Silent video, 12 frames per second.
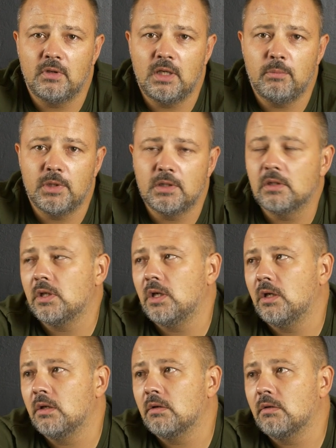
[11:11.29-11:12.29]
limited
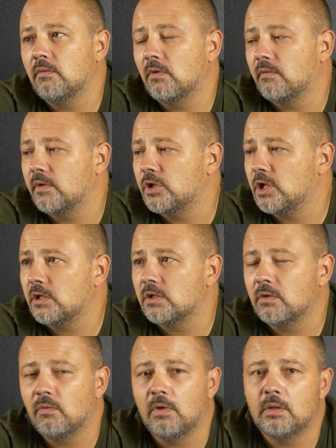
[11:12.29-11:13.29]
here for the
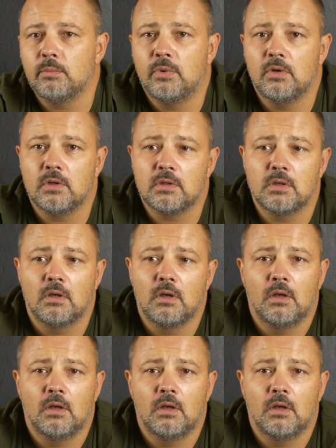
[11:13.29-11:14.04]
charging one port.